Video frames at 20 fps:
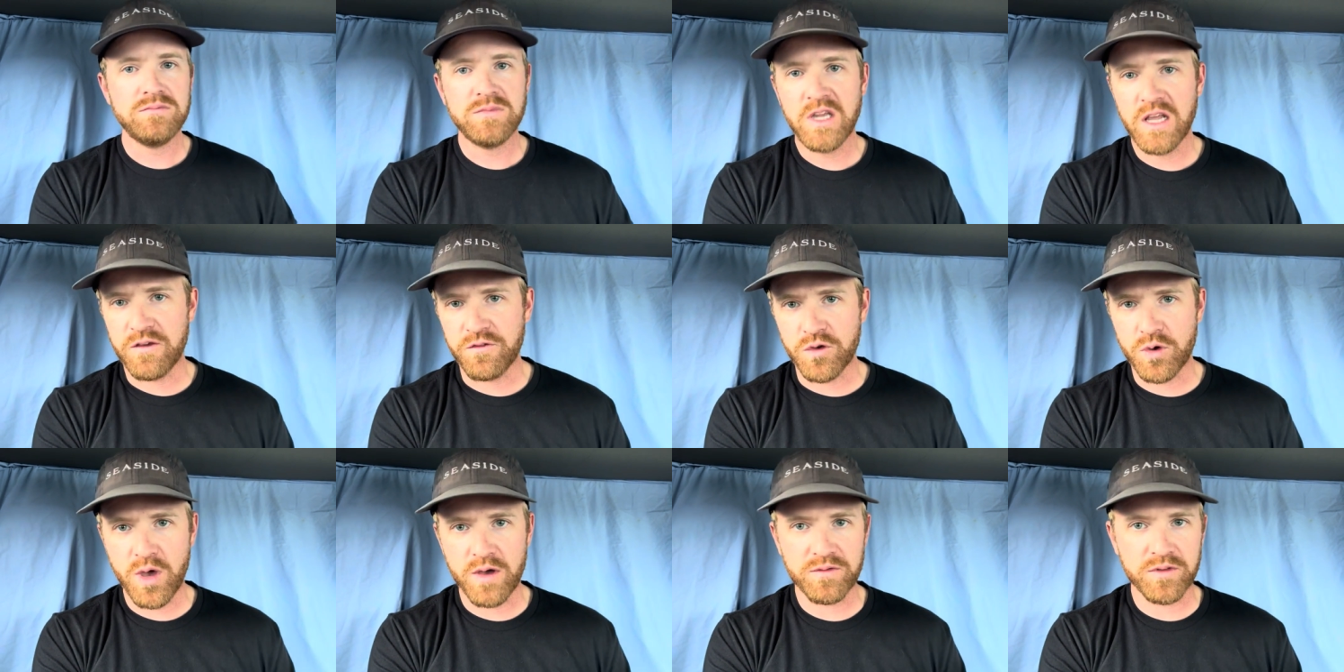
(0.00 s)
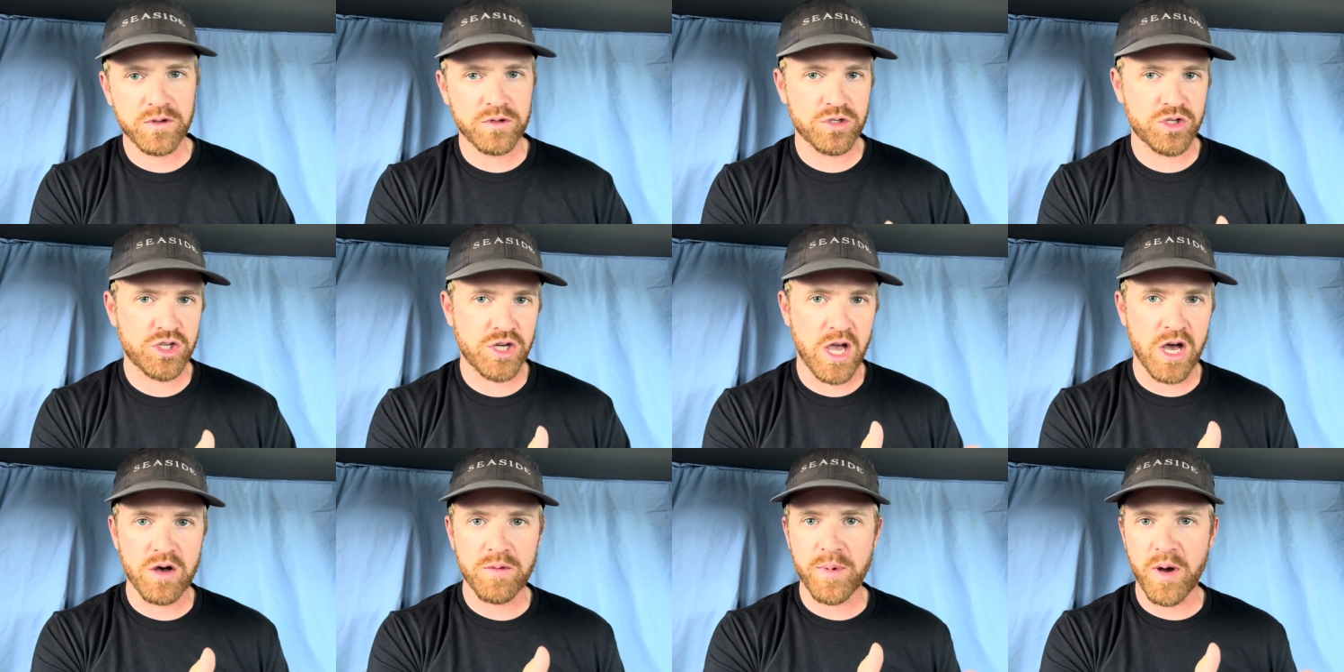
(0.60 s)
If you have little
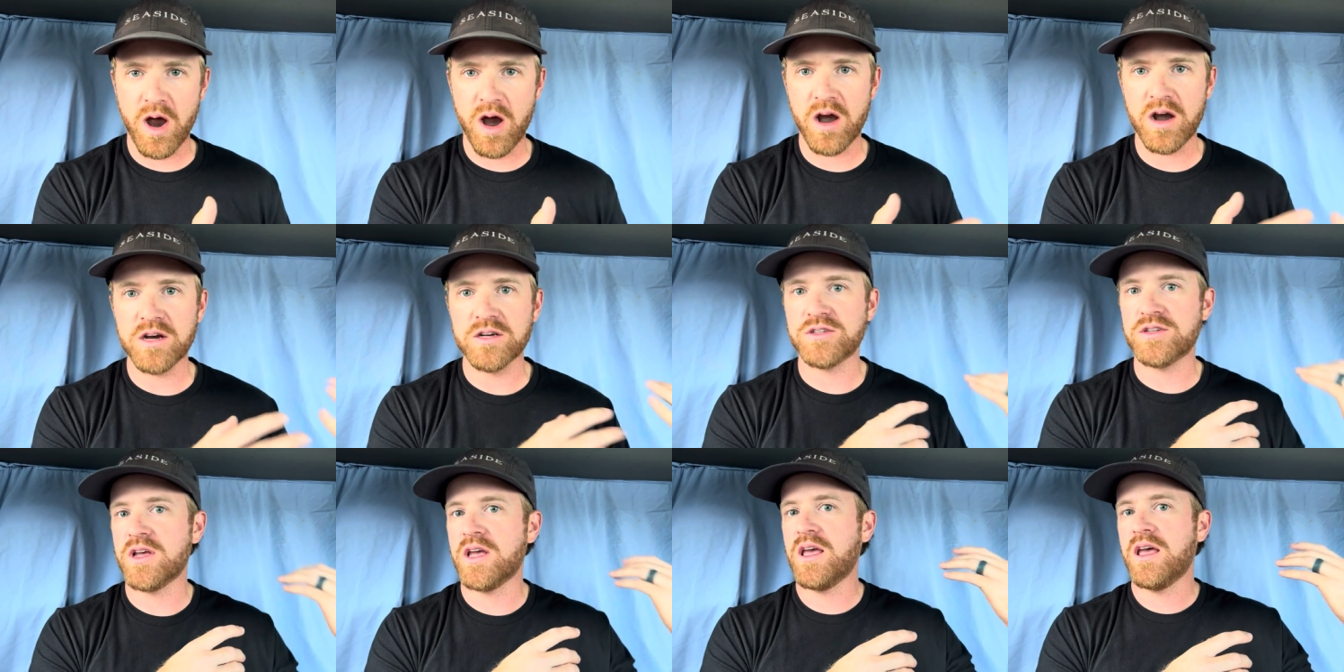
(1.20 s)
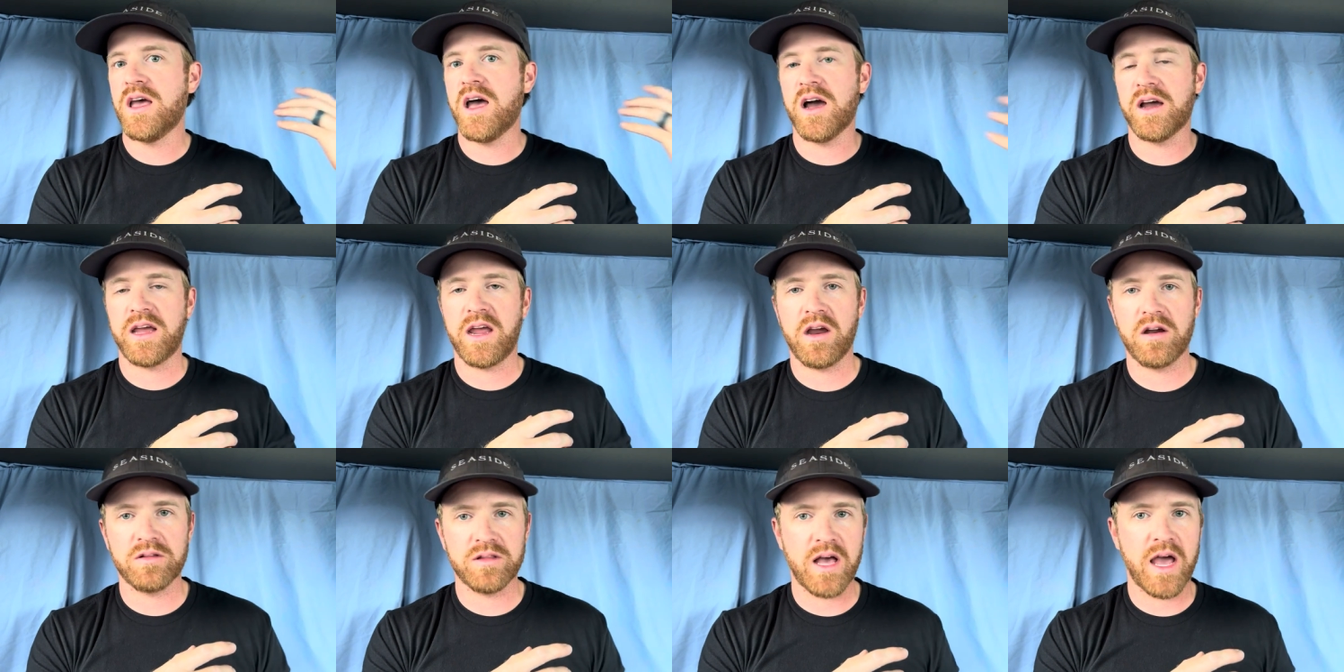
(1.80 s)
shell bars, a
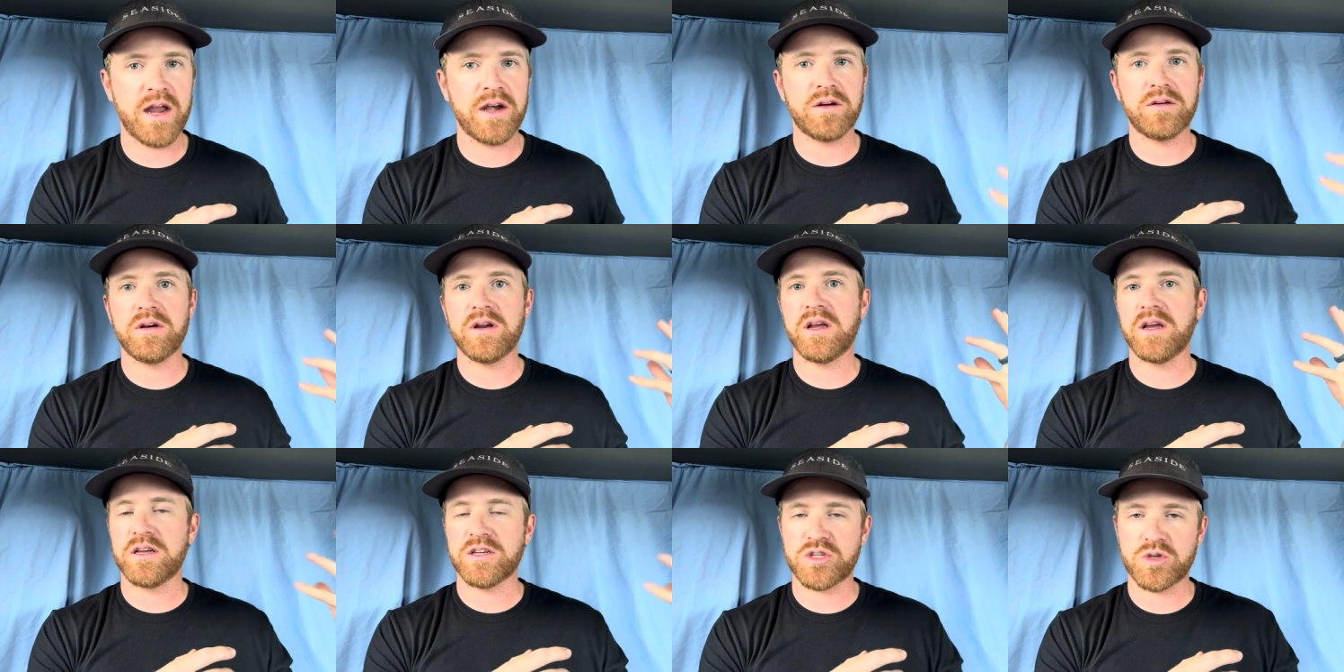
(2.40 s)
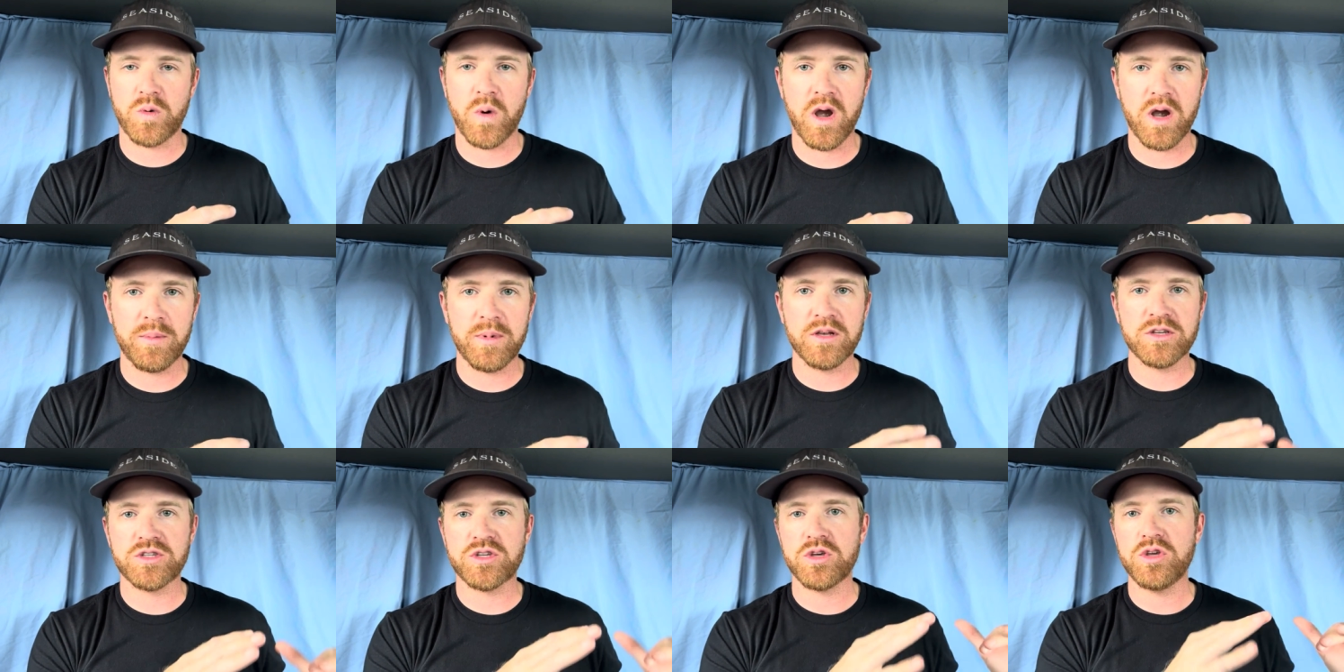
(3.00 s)
Carolina rig, a square
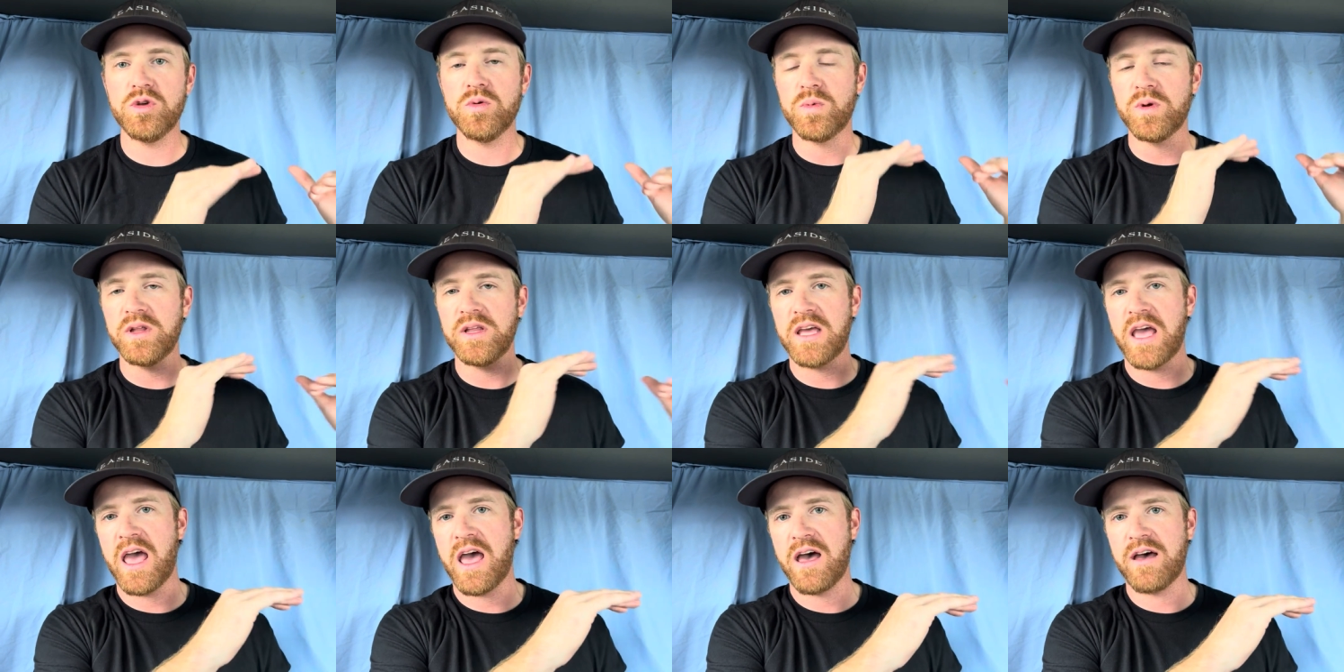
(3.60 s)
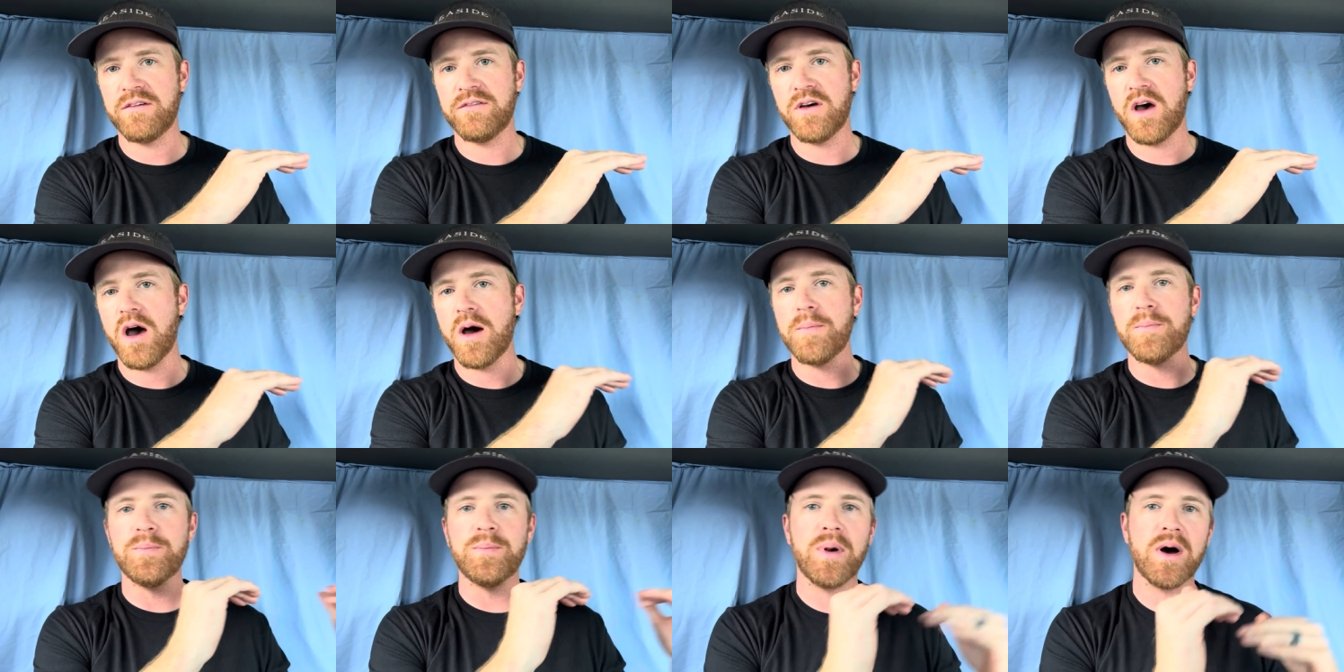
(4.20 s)
bill. So you really have
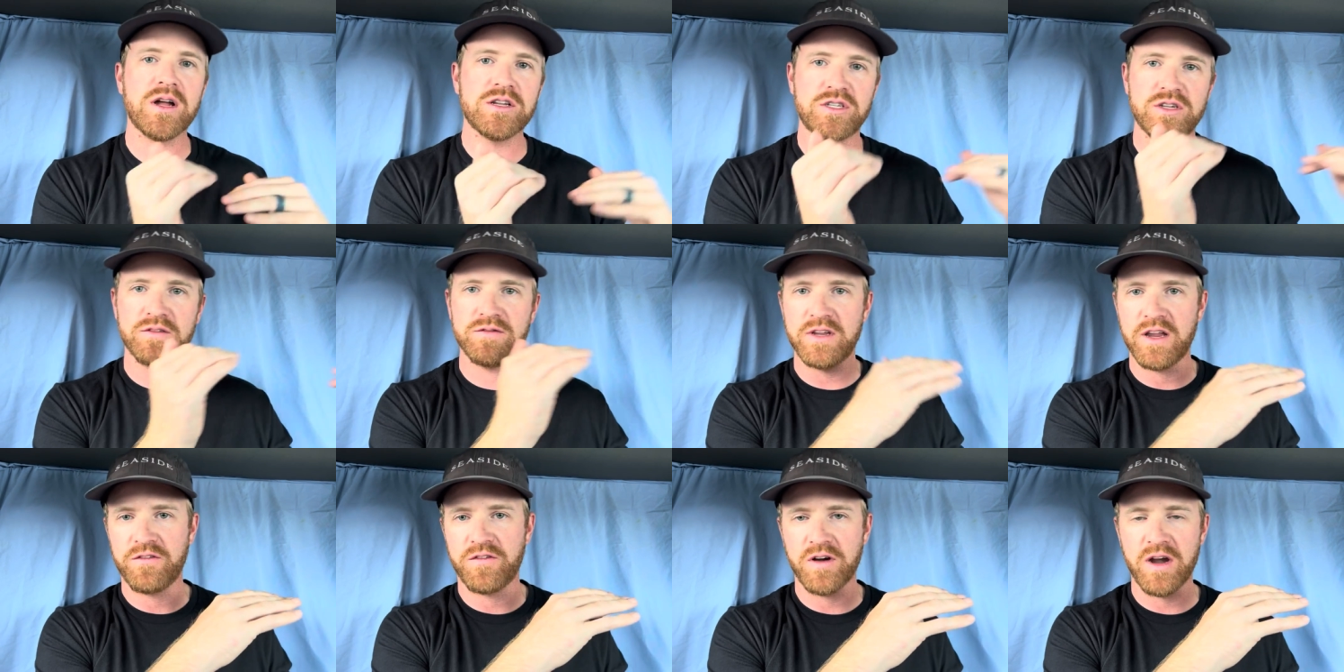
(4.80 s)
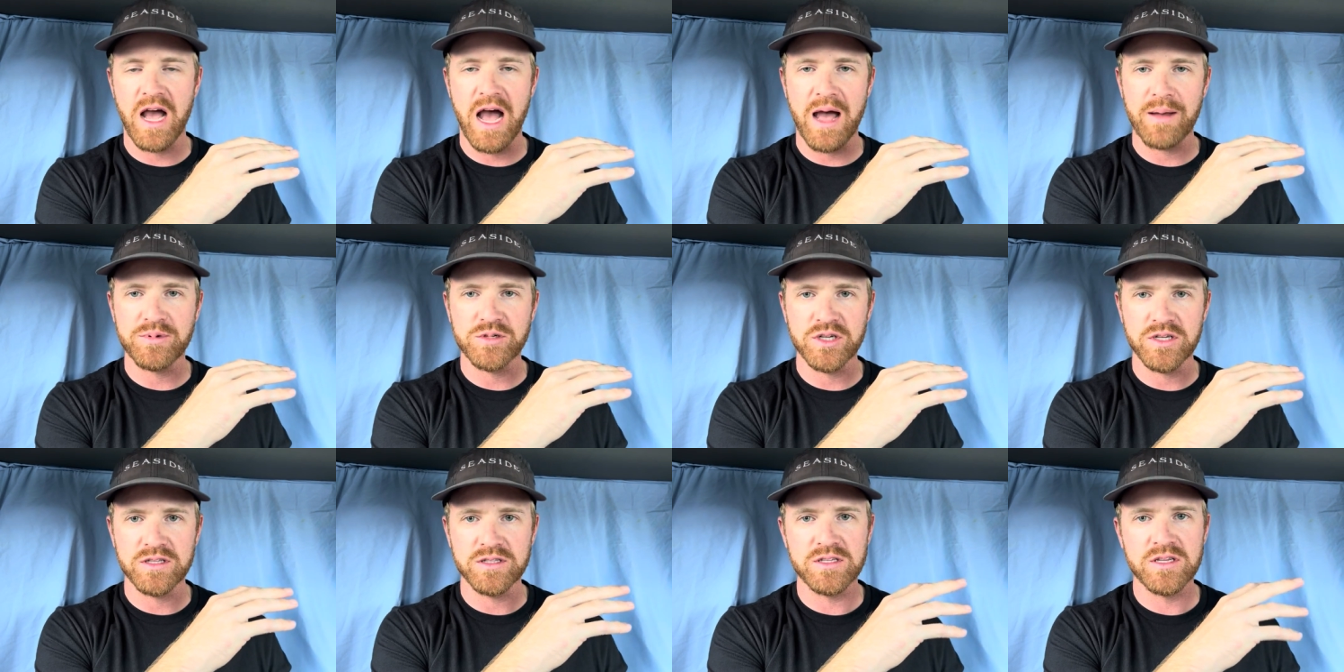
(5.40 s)
a bunch of different
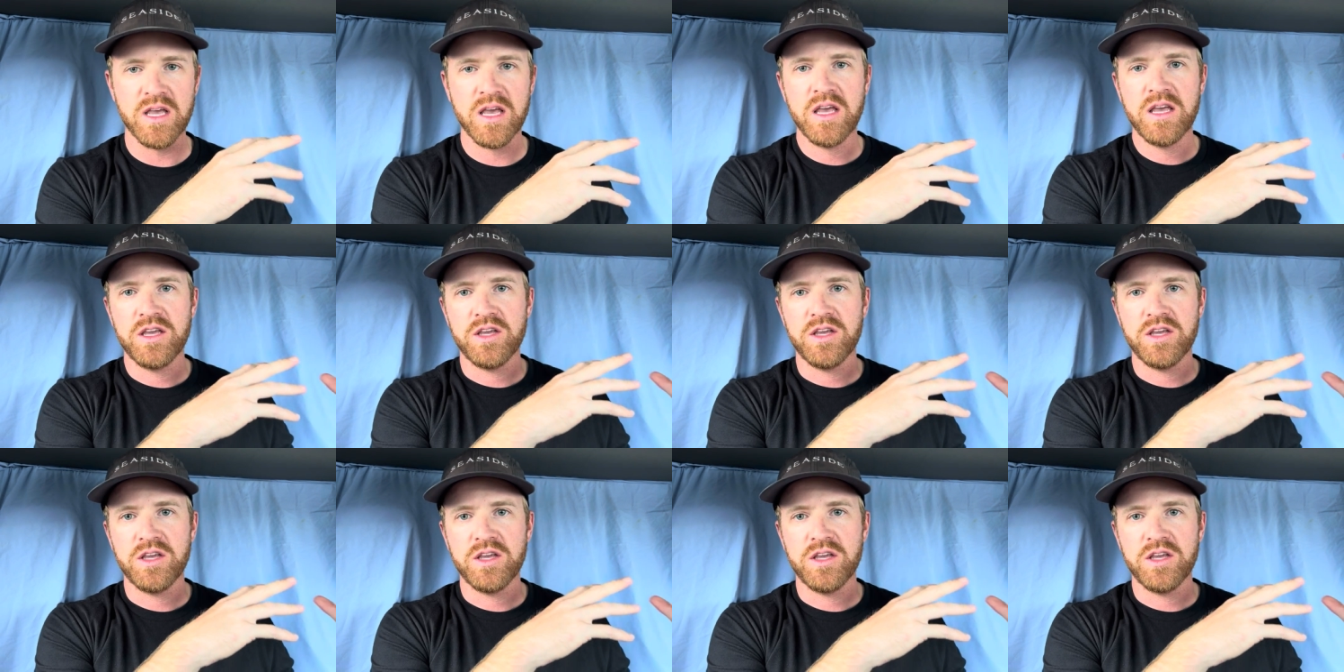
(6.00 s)
options.